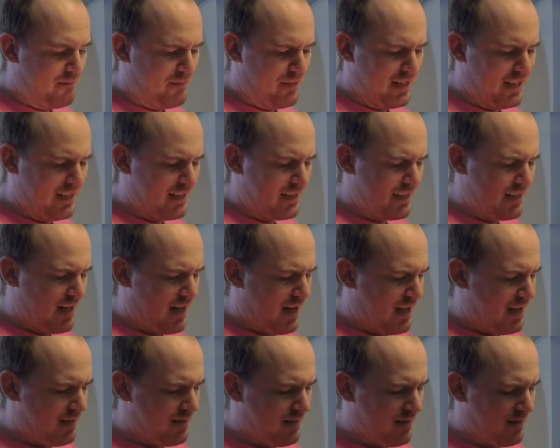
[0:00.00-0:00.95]
but it's
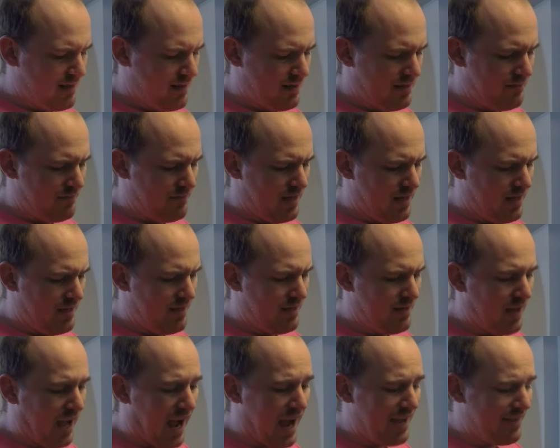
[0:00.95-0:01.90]
not, um,
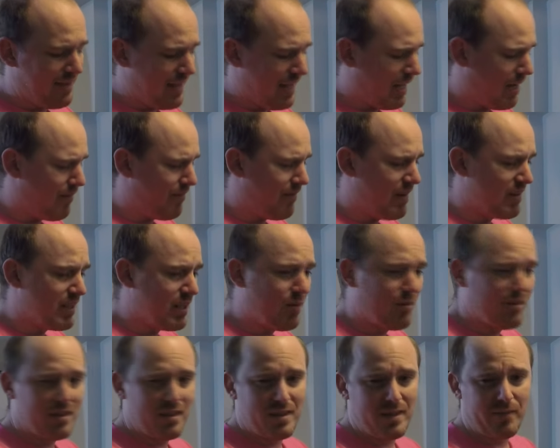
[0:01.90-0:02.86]
I think I found out
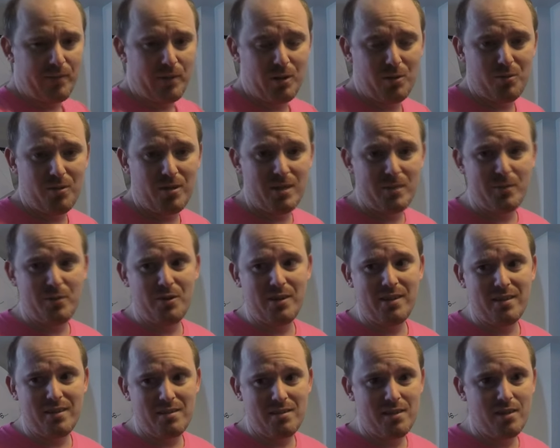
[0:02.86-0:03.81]
what the difference was
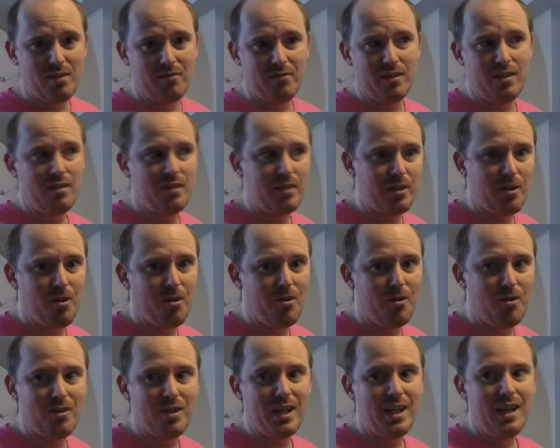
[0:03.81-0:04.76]
between the silver and the
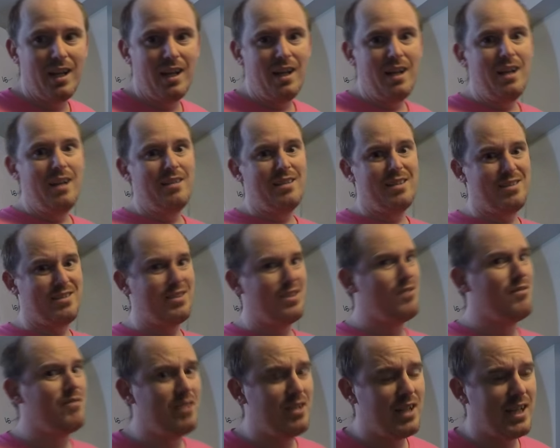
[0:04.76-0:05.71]
gold. The
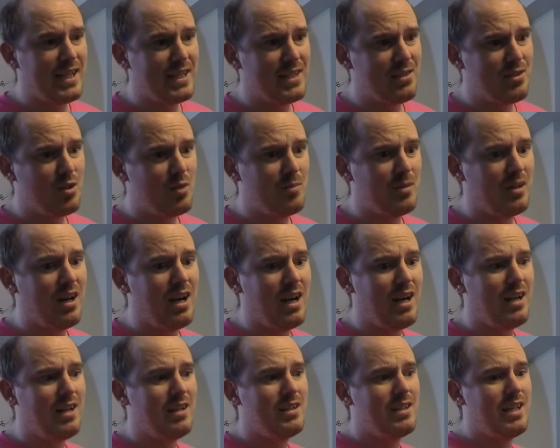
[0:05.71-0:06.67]
silver gets super
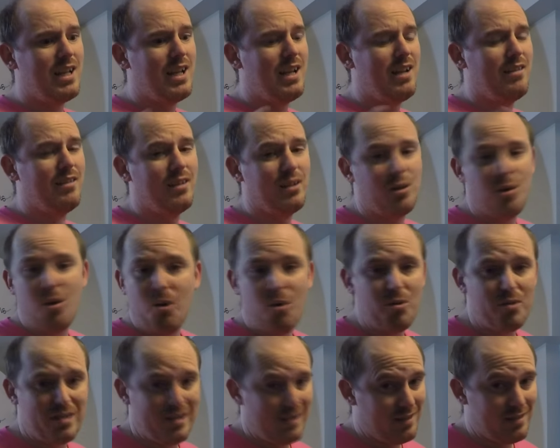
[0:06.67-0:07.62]
hot and the
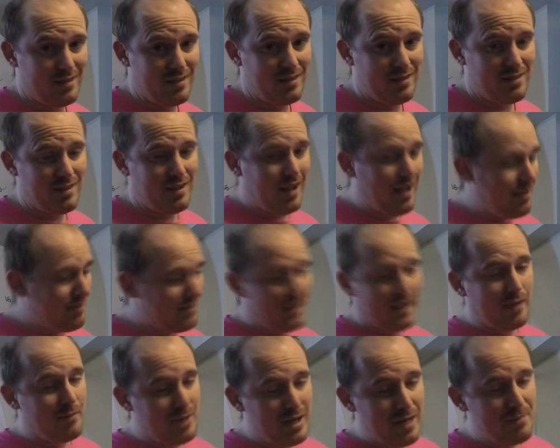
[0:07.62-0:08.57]
gold doesn't.
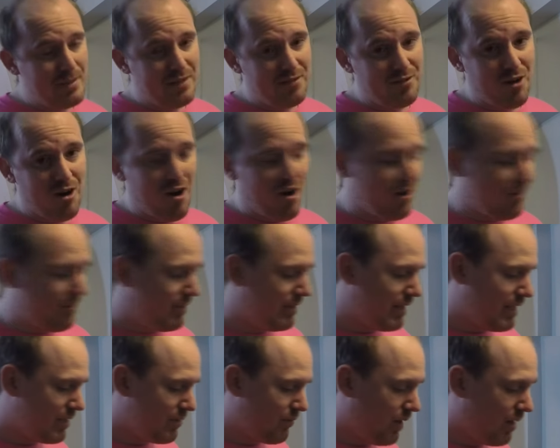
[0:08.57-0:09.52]
That might be wrong, but
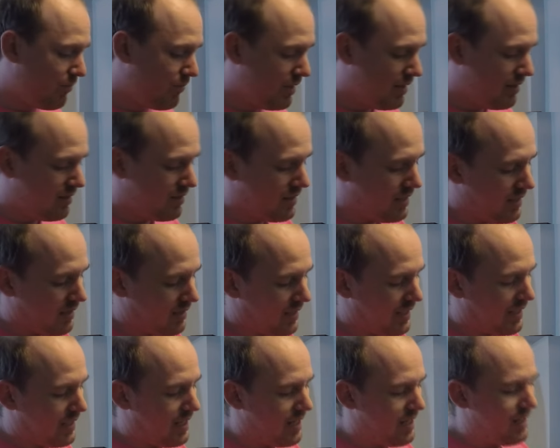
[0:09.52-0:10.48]
that's what I'm witnessing.
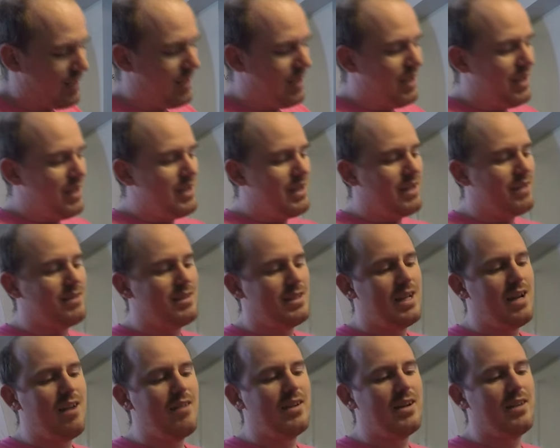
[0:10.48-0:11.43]
Like, You can
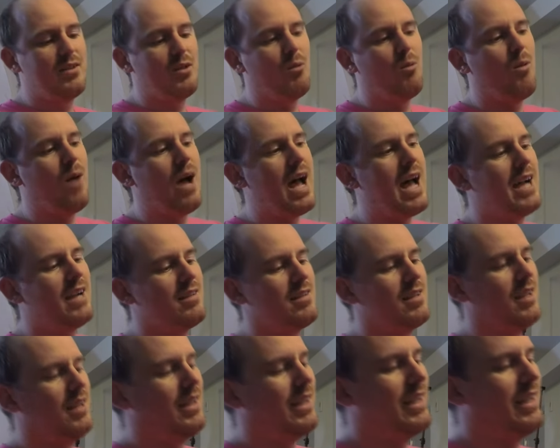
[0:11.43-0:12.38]
see on there the
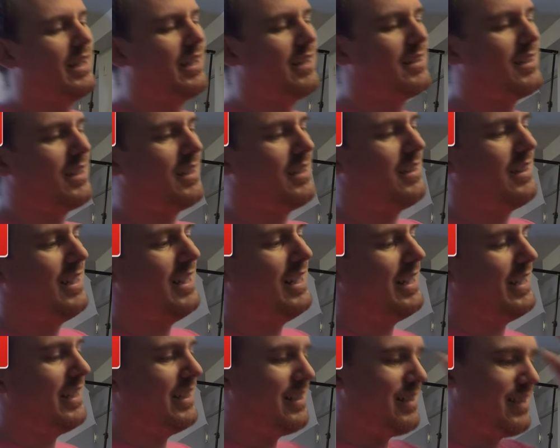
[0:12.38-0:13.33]
wax, like it's
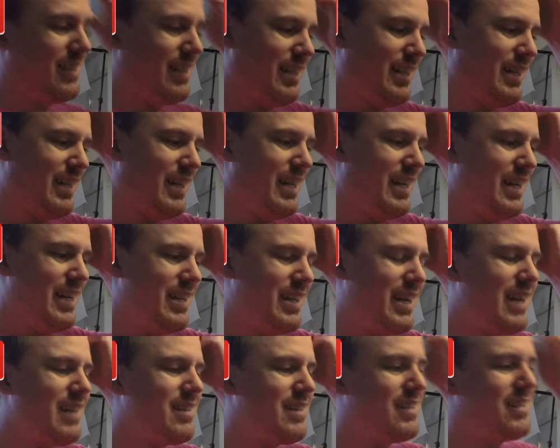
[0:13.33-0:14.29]
like it's you
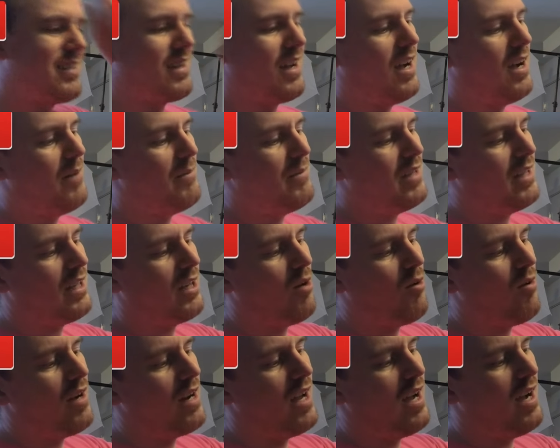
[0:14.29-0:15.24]
got some
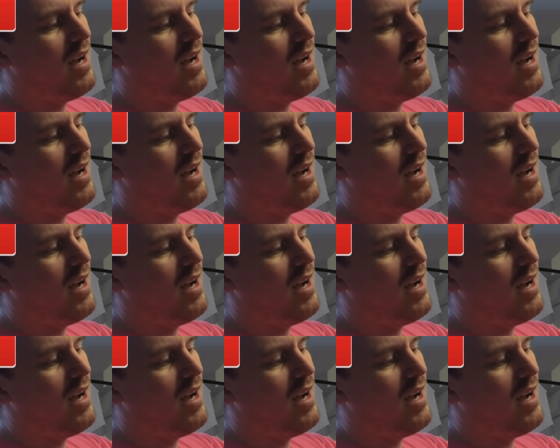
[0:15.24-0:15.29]
going